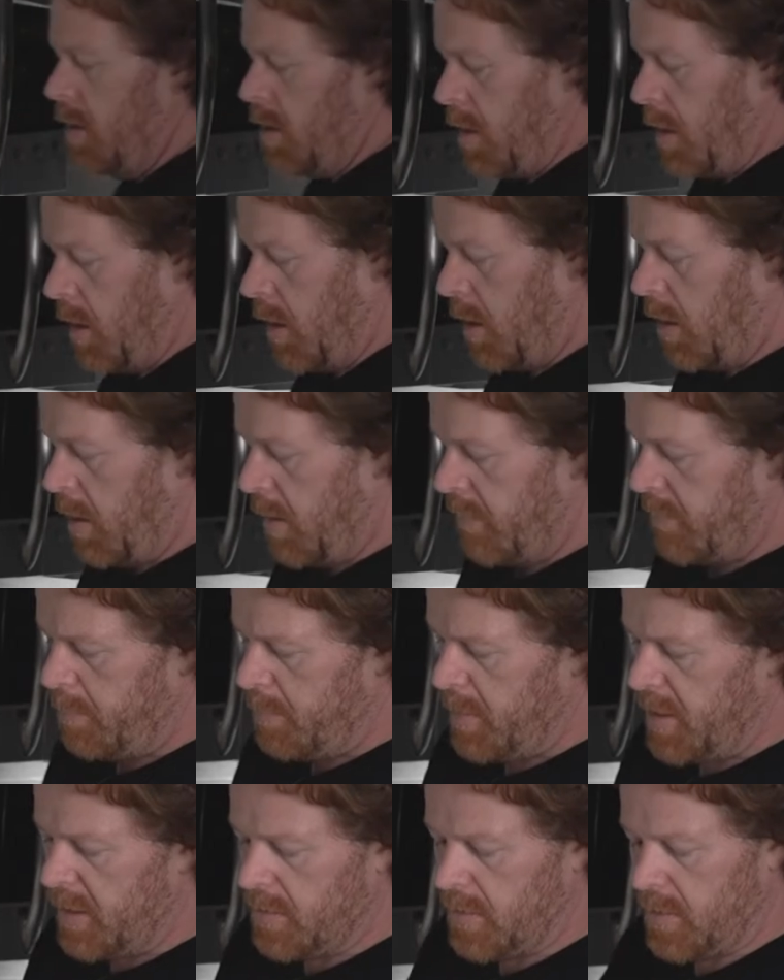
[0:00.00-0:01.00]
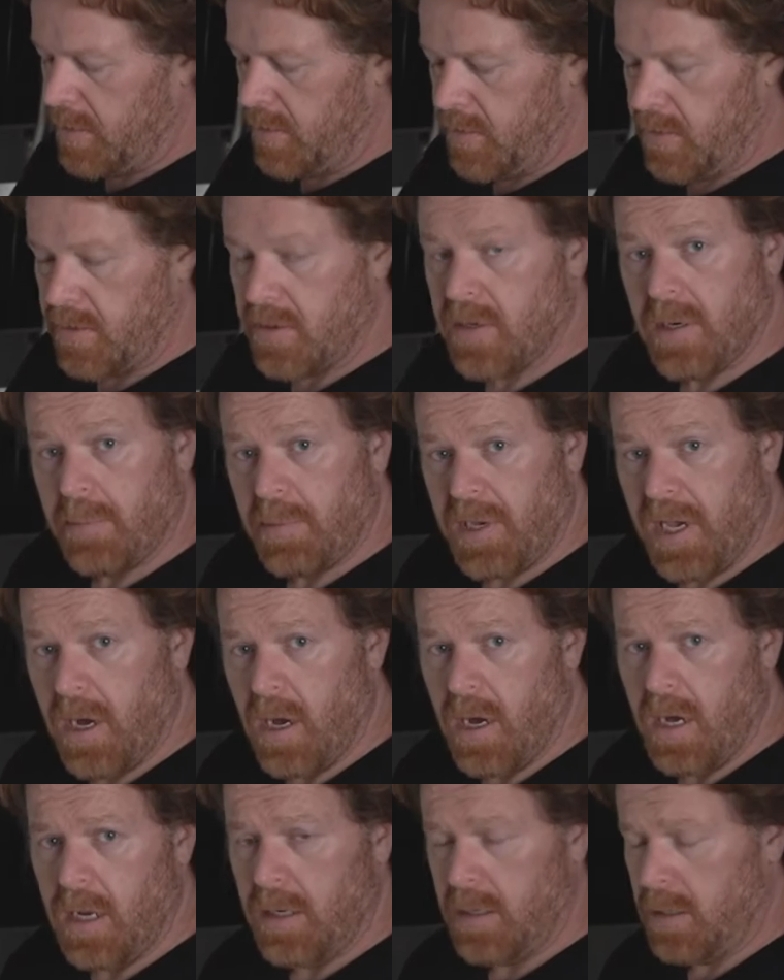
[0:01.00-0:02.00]
Got our oven mitts because it's going to be
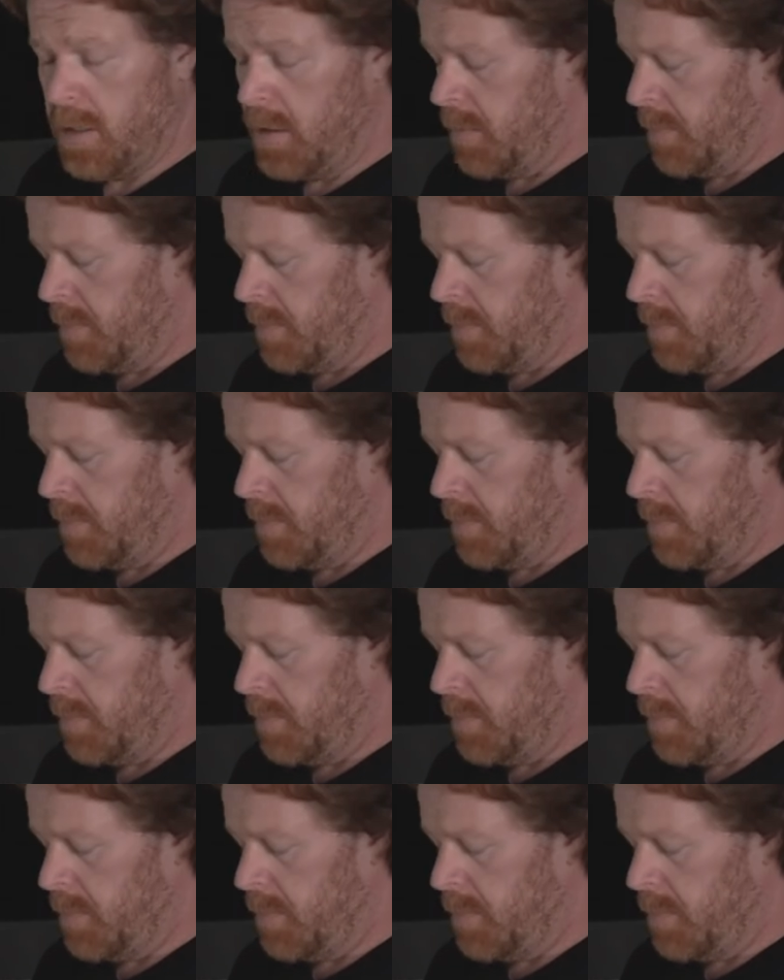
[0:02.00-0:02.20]
hot.